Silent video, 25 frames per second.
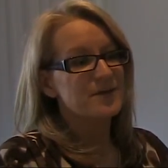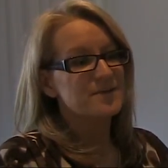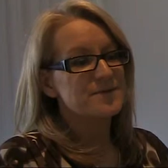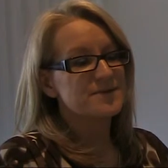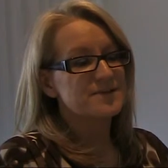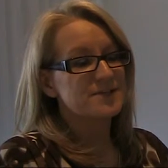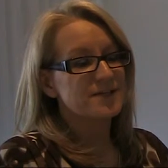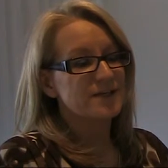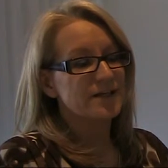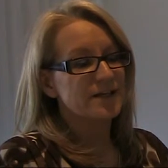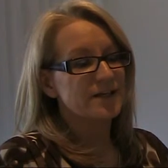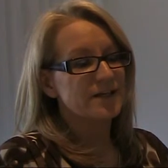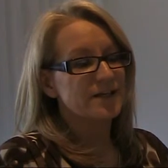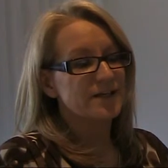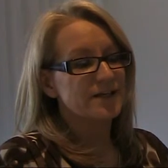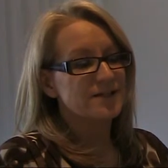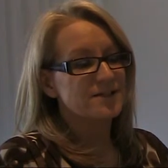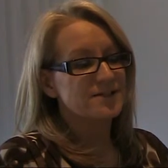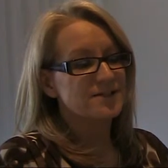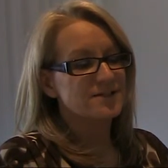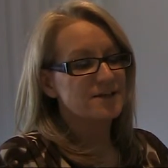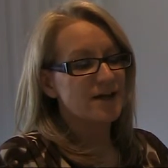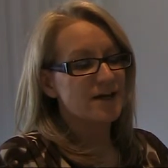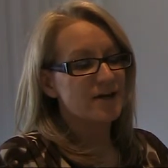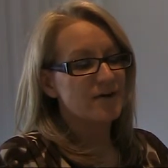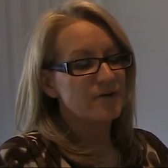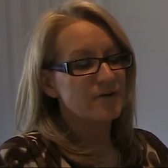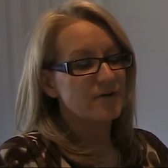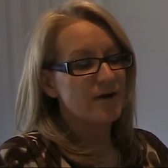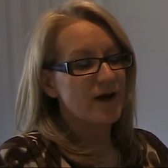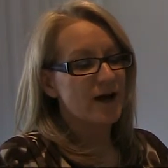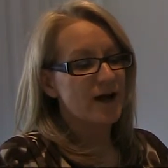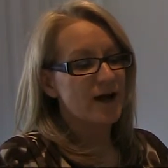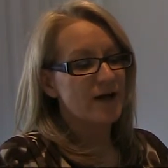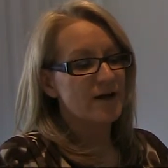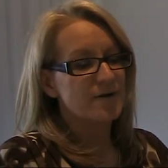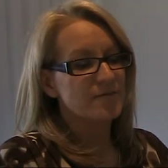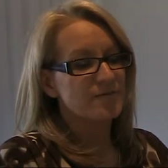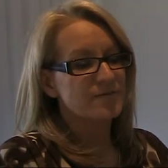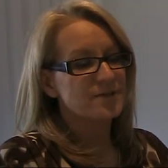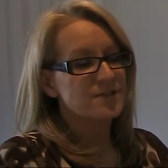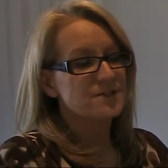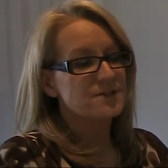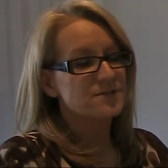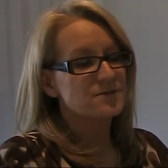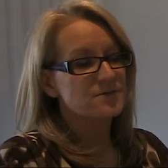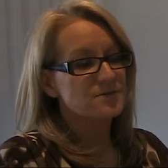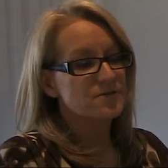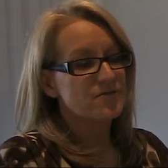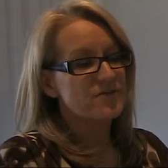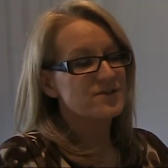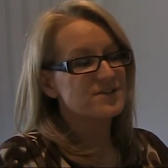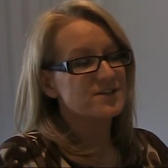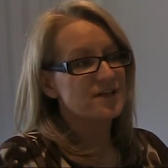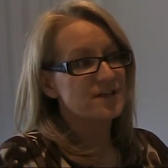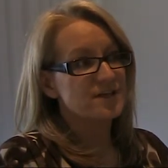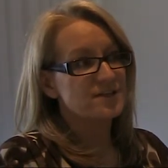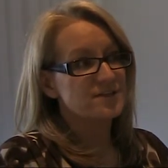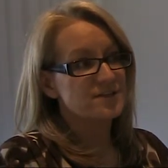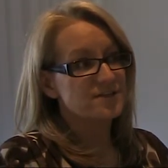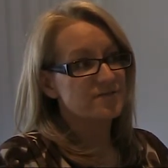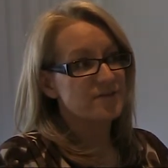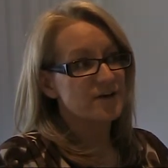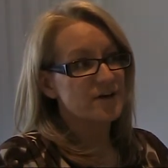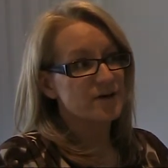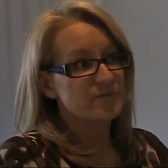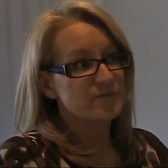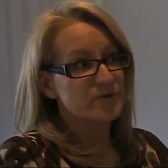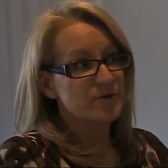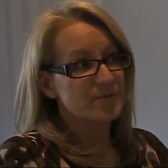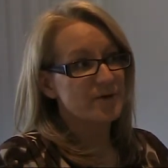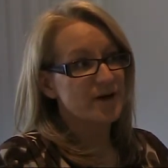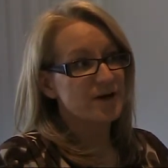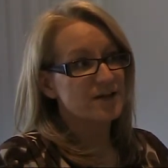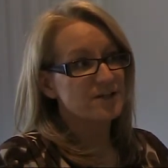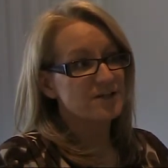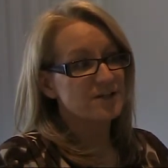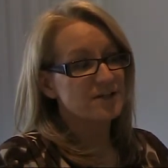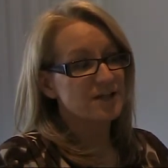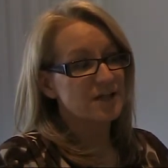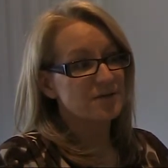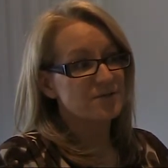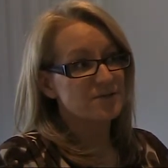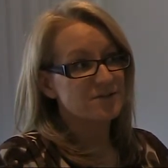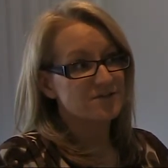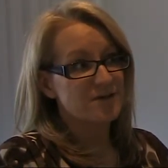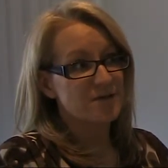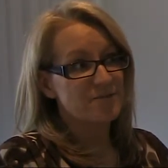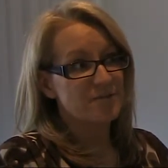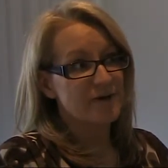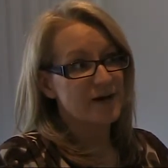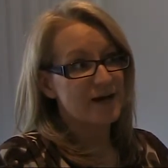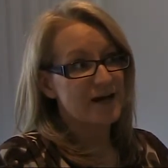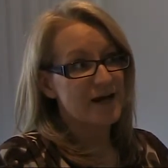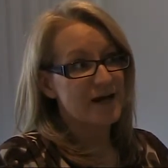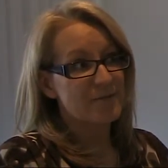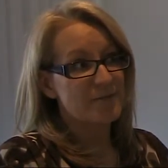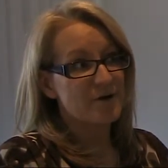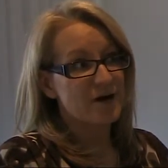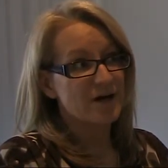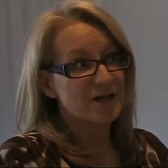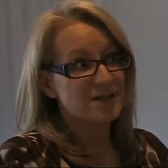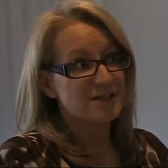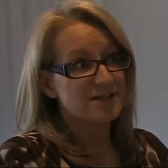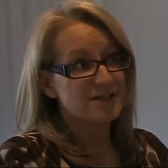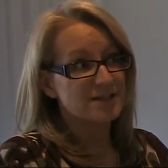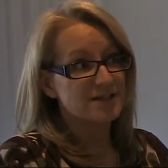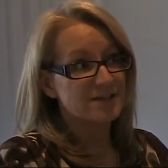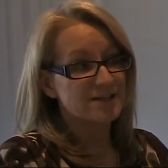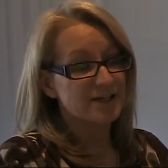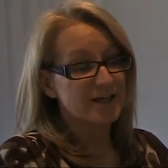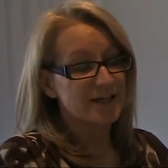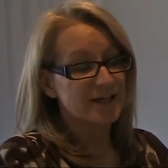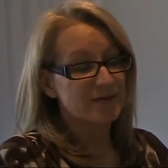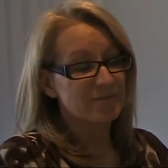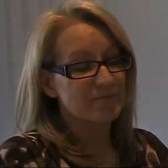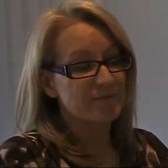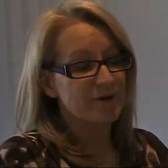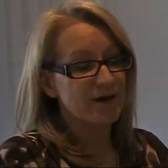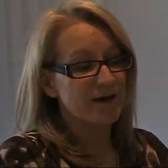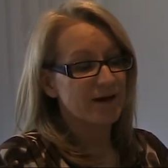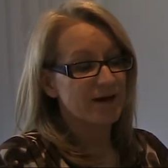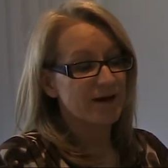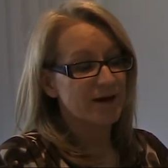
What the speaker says: absolutely. So this is the results of a promotion that was run by our marketing team.